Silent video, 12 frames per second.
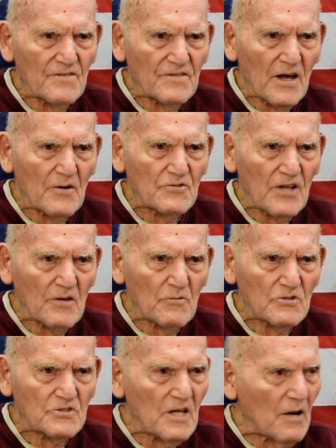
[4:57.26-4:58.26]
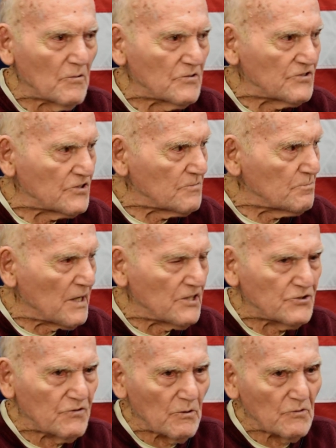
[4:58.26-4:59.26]
That was Main
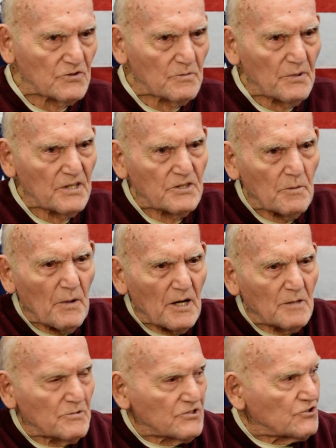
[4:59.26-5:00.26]
Street was a big department